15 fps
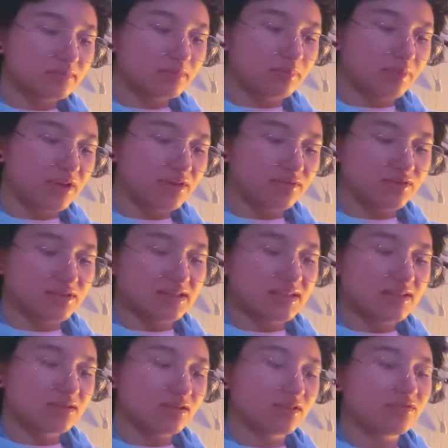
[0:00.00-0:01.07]
big of a
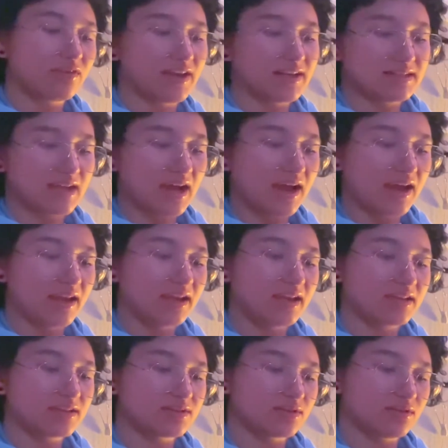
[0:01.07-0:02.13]
deal if I die
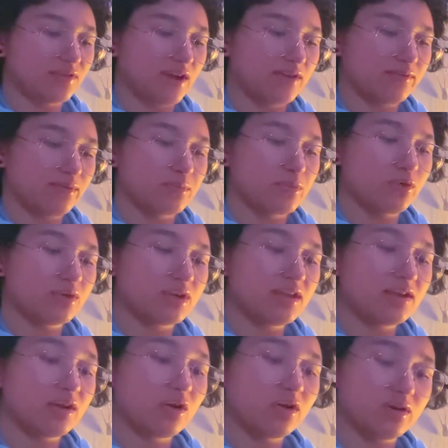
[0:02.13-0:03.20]
in survival mode.
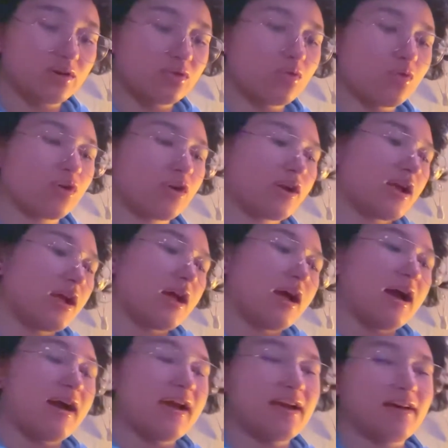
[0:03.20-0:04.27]
In hardcore,
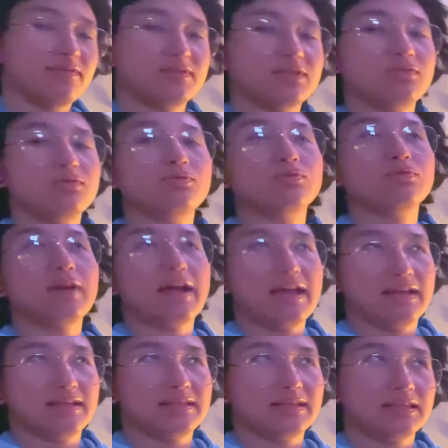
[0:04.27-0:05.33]
I have to
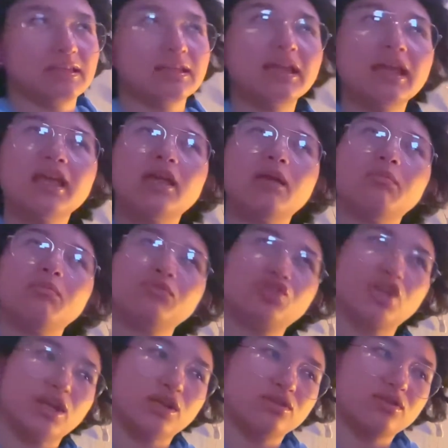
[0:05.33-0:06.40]
exit the game,
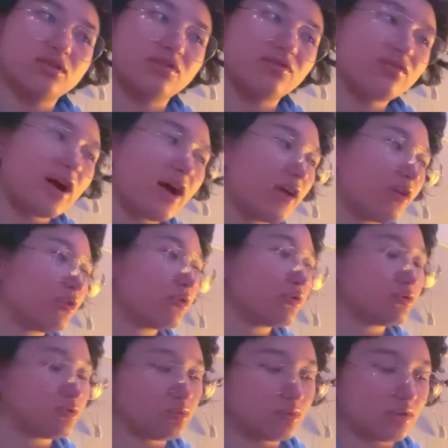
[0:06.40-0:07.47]
change the file,
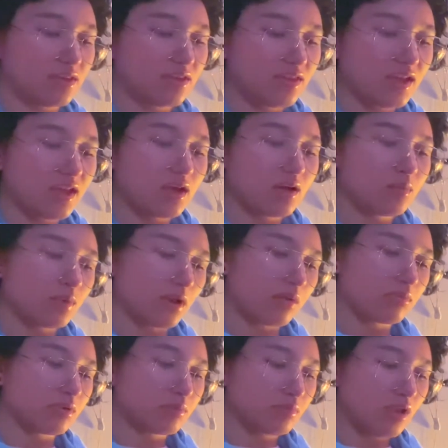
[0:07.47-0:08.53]
do the thing, blah
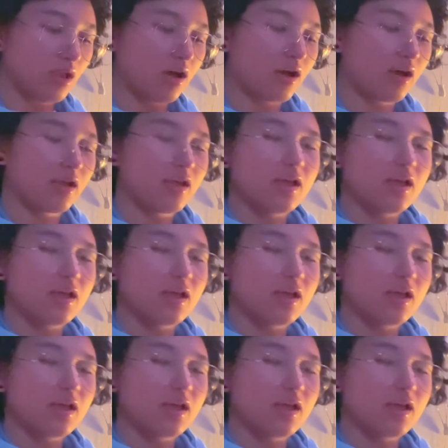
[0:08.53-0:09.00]
blah blah,